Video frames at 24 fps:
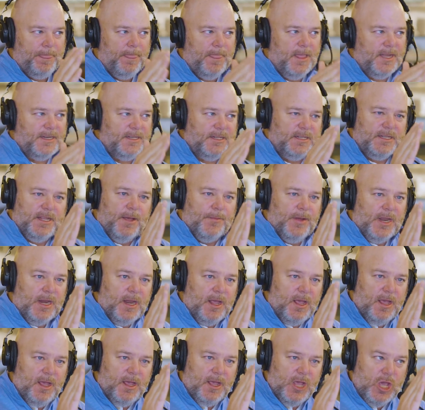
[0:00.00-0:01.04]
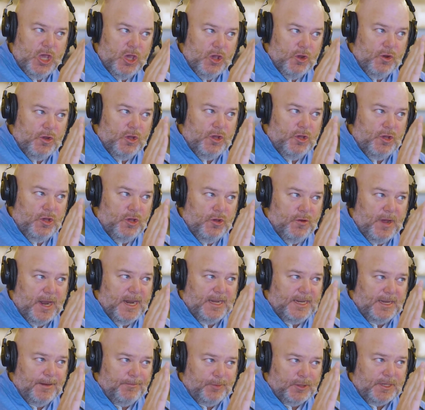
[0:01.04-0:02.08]
Not just, I mean, you, you got a
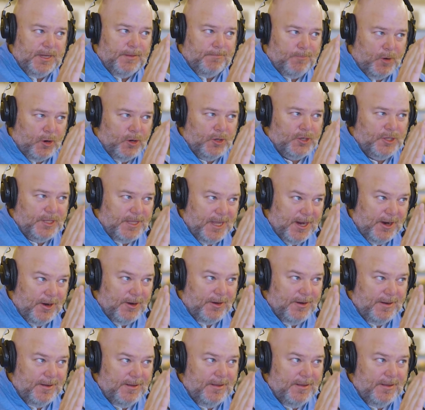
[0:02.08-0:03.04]
ten percent margin there.